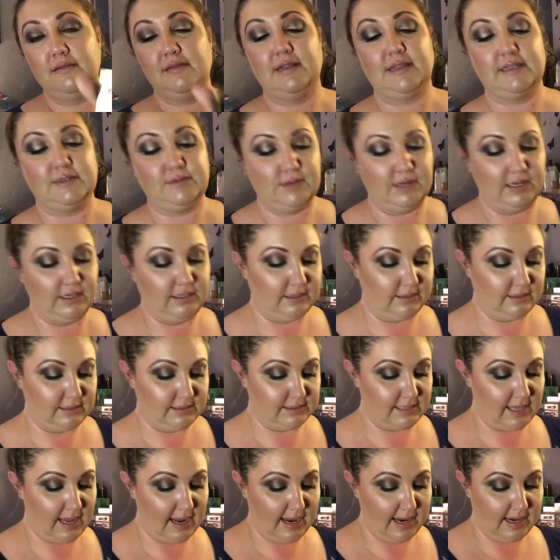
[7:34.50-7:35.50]
That's what it
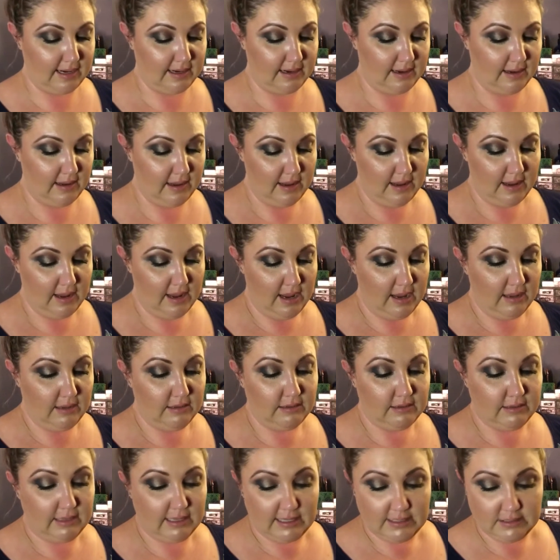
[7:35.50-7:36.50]
looks like.
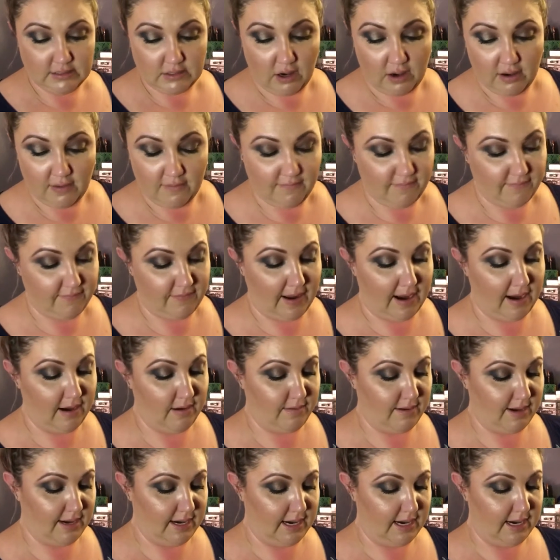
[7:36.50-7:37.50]
These are
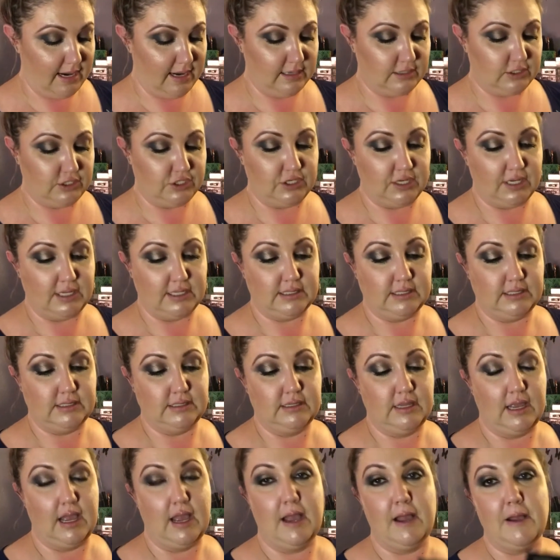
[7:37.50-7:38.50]
very
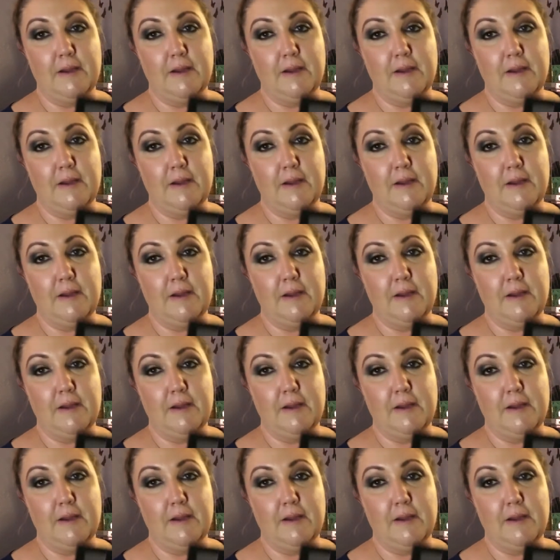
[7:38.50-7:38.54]
just